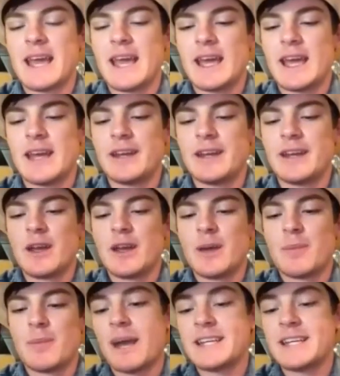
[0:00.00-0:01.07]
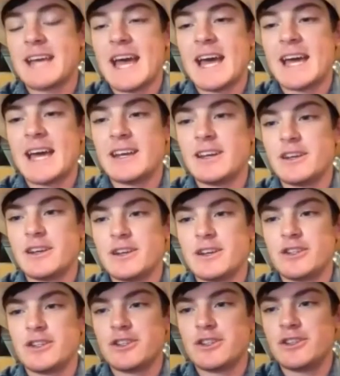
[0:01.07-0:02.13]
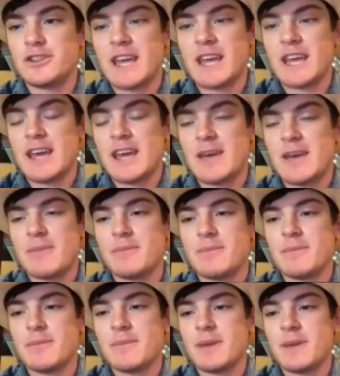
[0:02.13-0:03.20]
and my dad knew them